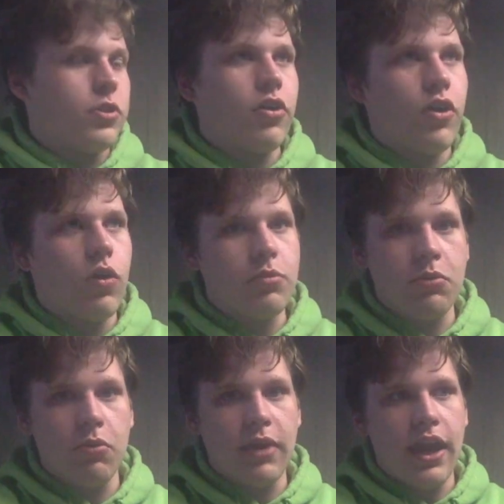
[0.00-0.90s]
We don't know what
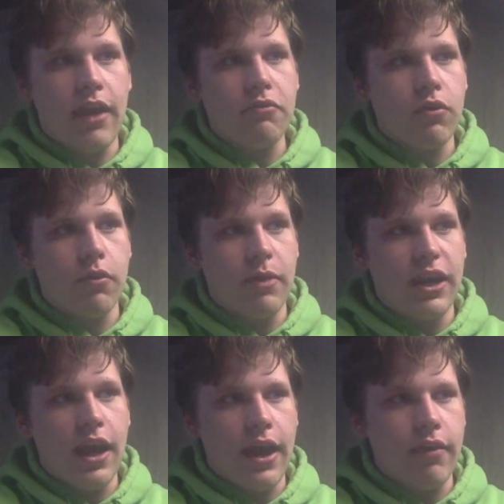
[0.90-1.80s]
people may have or may
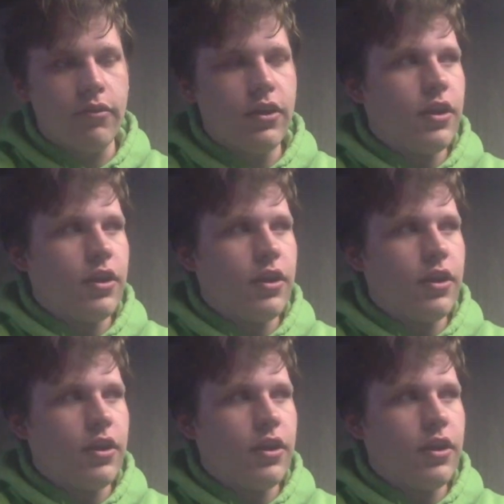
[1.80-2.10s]
not have.